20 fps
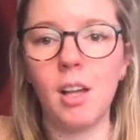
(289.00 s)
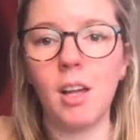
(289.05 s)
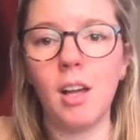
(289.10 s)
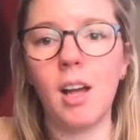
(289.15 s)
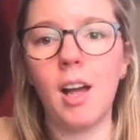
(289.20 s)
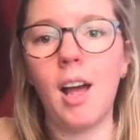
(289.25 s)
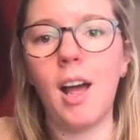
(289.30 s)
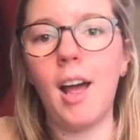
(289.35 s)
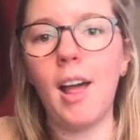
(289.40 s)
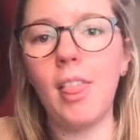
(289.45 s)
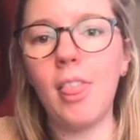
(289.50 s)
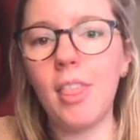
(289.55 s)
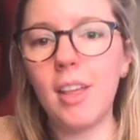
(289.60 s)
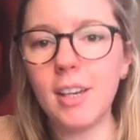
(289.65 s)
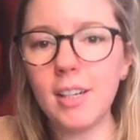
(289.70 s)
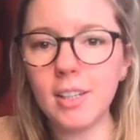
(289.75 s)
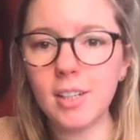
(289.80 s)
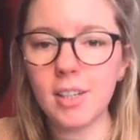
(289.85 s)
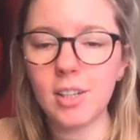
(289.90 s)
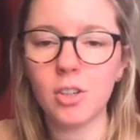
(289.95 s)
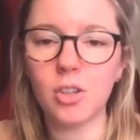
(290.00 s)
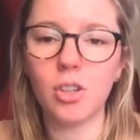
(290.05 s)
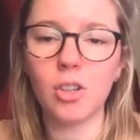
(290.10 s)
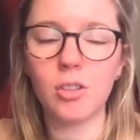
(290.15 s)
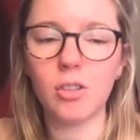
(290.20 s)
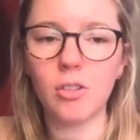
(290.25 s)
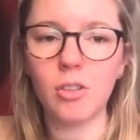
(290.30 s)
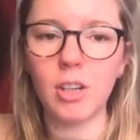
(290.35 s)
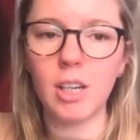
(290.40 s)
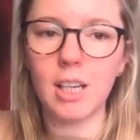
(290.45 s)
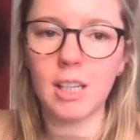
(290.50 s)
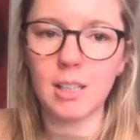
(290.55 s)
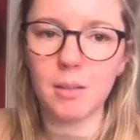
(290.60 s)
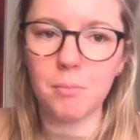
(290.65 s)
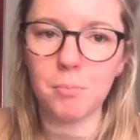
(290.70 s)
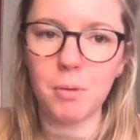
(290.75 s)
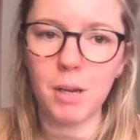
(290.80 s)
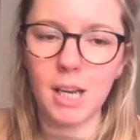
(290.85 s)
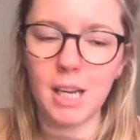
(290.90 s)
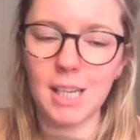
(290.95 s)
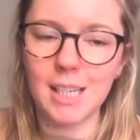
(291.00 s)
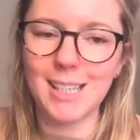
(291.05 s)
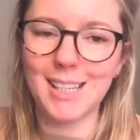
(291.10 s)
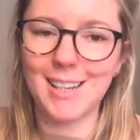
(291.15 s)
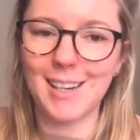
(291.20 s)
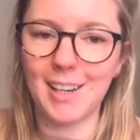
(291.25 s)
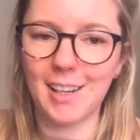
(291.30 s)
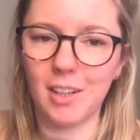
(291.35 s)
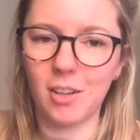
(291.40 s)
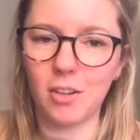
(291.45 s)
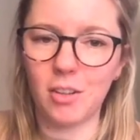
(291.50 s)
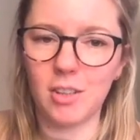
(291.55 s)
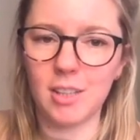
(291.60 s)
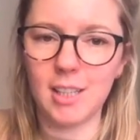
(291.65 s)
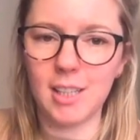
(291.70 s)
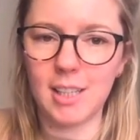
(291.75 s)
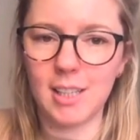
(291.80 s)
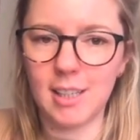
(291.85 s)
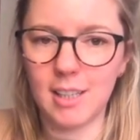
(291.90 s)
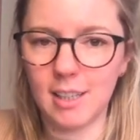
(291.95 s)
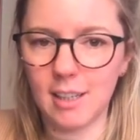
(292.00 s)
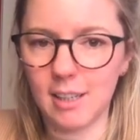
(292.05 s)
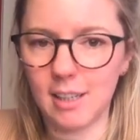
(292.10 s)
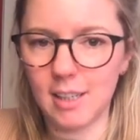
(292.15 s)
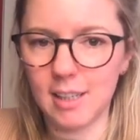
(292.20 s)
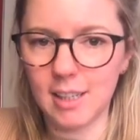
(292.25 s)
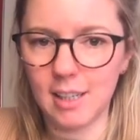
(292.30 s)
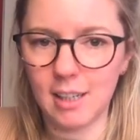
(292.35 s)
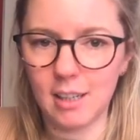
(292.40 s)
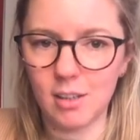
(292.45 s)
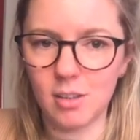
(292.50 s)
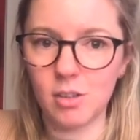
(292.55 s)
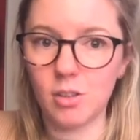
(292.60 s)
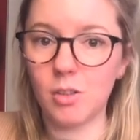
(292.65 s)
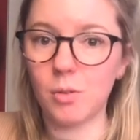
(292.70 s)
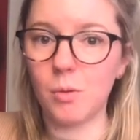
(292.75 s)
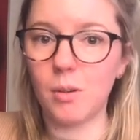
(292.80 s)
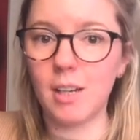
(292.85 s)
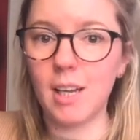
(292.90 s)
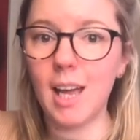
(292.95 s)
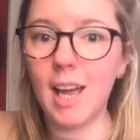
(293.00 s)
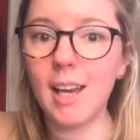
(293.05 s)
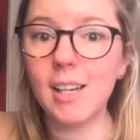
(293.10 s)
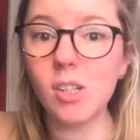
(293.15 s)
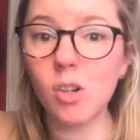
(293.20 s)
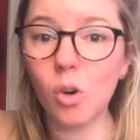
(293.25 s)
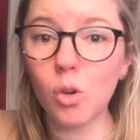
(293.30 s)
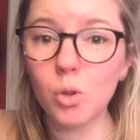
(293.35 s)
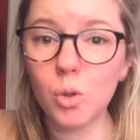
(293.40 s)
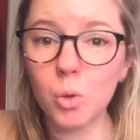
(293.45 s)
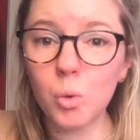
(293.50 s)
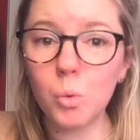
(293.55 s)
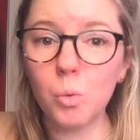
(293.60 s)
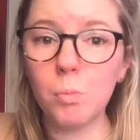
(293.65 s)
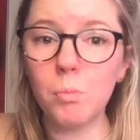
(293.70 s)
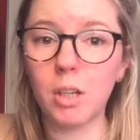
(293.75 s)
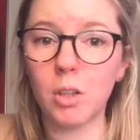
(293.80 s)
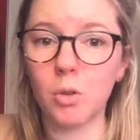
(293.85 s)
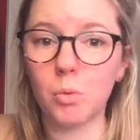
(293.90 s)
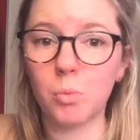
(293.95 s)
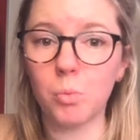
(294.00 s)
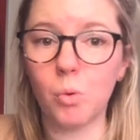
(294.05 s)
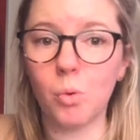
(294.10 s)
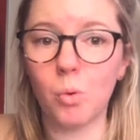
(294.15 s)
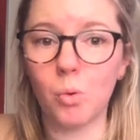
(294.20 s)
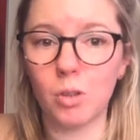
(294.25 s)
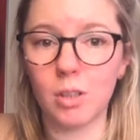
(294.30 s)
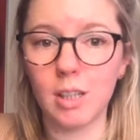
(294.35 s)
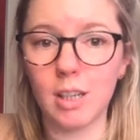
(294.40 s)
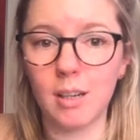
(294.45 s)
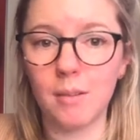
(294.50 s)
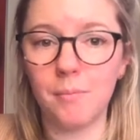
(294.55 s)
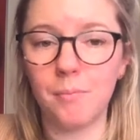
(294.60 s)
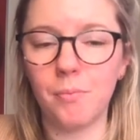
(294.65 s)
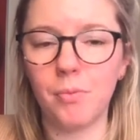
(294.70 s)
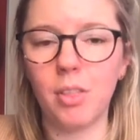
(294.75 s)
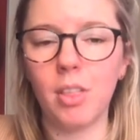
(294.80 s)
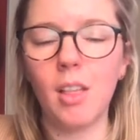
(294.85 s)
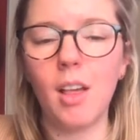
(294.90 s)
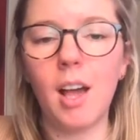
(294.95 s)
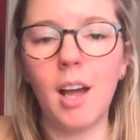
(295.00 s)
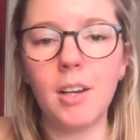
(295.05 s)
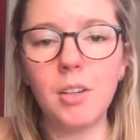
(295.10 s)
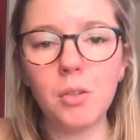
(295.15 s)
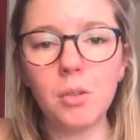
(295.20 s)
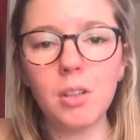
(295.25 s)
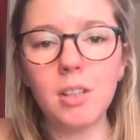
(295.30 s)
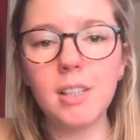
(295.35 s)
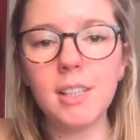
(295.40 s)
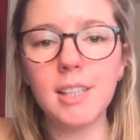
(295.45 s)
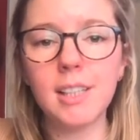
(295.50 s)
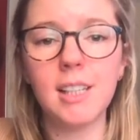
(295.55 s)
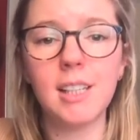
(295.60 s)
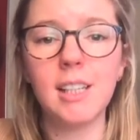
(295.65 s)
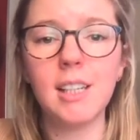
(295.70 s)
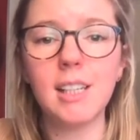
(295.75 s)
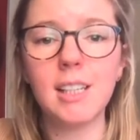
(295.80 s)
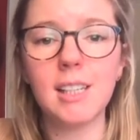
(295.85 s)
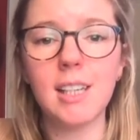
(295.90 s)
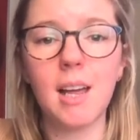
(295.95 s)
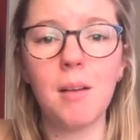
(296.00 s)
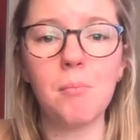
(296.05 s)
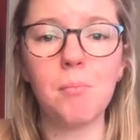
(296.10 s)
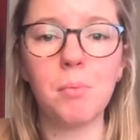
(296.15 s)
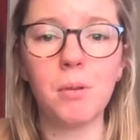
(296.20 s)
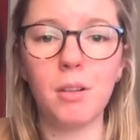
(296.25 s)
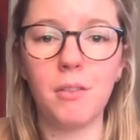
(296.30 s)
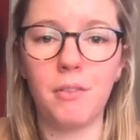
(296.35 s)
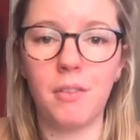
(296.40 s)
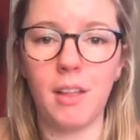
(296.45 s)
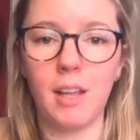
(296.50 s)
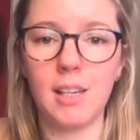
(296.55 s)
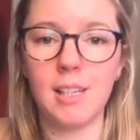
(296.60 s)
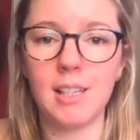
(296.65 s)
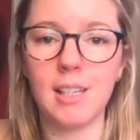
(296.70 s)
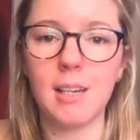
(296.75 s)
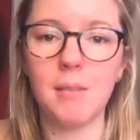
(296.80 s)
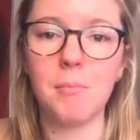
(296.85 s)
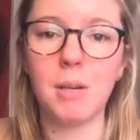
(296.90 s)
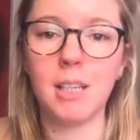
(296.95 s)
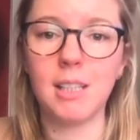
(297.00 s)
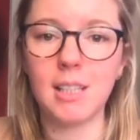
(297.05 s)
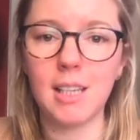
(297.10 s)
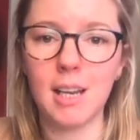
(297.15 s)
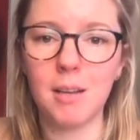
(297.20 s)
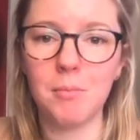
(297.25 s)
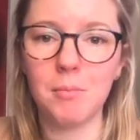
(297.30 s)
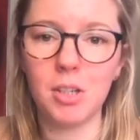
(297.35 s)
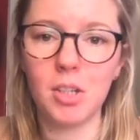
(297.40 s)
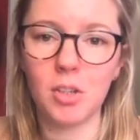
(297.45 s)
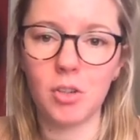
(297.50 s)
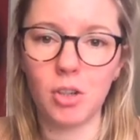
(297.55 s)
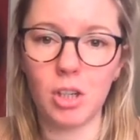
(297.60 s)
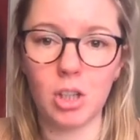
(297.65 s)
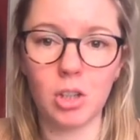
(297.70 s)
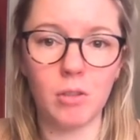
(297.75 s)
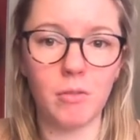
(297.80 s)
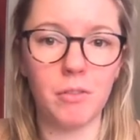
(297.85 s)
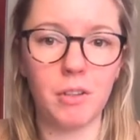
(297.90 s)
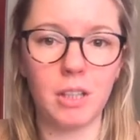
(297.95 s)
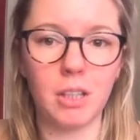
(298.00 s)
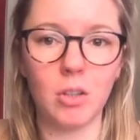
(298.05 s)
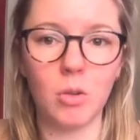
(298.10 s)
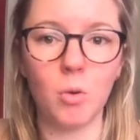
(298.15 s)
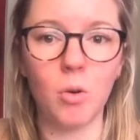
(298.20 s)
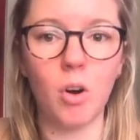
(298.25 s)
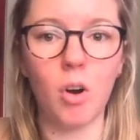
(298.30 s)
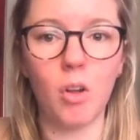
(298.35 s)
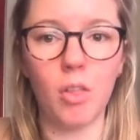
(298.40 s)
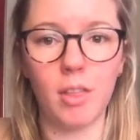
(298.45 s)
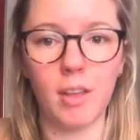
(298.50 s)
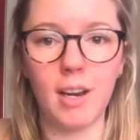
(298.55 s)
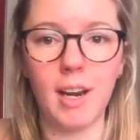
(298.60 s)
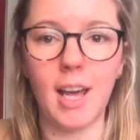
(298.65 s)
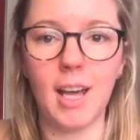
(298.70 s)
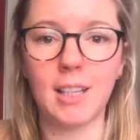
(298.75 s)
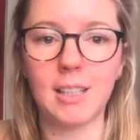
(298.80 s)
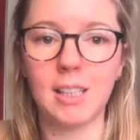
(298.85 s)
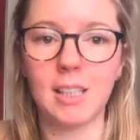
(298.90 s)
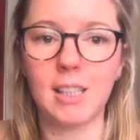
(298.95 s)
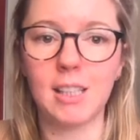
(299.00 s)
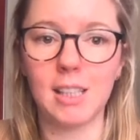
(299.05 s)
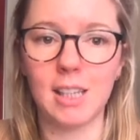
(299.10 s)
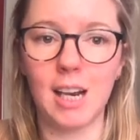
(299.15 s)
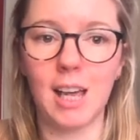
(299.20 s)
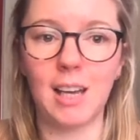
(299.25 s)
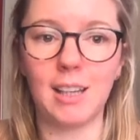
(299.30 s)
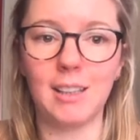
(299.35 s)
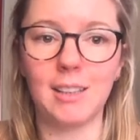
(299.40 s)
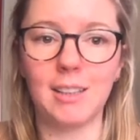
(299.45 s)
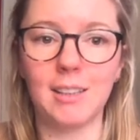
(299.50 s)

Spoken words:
And this should create a paste-like consistency, so again not too much water. And you can see an example of this in my demonstration video on the next slide.